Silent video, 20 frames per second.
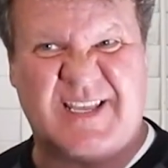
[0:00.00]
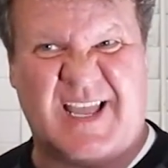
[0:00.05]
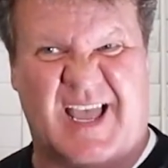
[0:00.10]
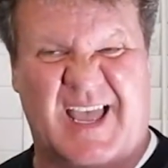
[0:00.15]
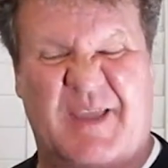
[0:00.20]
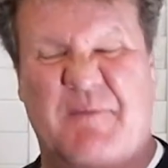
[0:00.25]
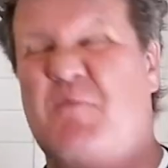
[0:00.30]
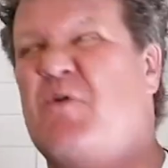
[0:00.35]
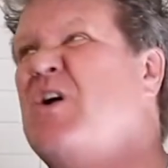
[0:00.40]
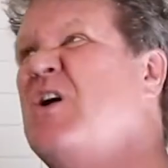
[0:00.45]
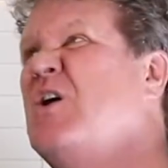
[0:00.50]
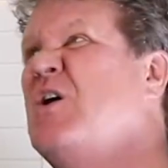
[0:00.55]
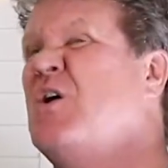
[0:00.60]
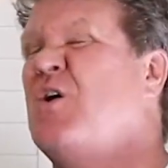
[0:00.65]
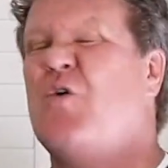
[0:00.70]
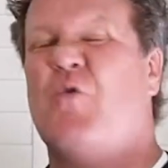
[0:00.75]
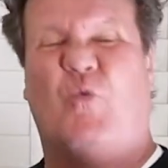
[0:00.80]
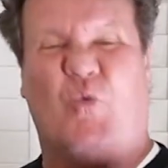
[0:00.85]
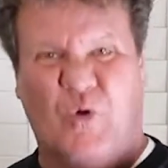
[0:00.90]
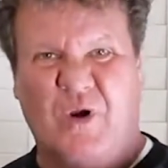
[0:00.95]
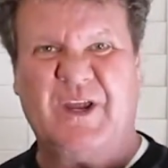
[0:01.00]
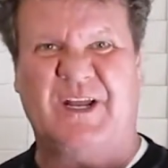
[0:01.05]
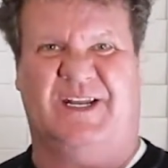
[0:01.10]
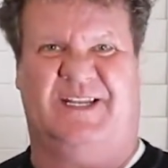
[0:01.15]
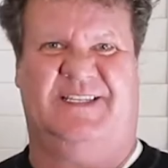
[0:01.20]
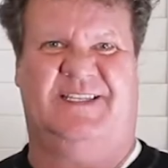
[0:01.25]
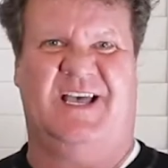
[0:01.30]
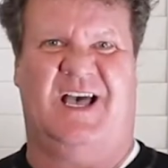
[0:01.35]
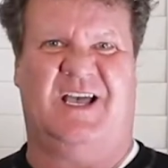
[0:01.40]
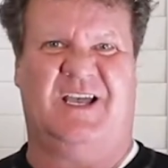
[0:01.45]
time we're going
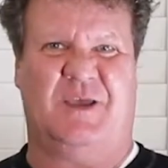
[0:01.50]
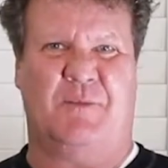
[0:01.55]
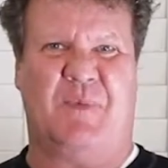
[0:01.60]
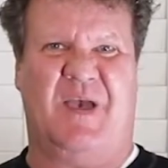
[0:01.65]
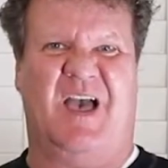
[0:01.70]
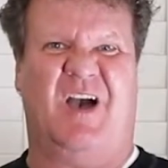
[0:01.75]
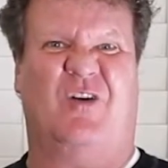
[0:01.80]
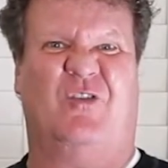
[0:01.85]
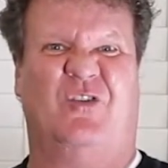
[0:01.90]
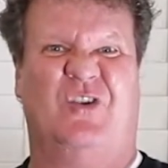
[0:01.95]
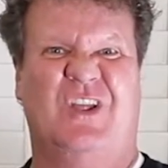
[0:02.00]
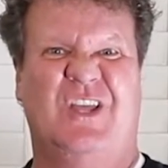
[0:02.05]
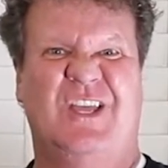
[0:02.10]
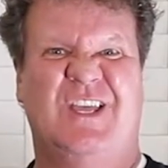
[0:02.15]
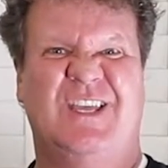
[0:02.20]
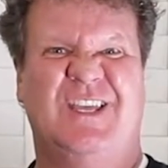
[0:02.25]
to talk about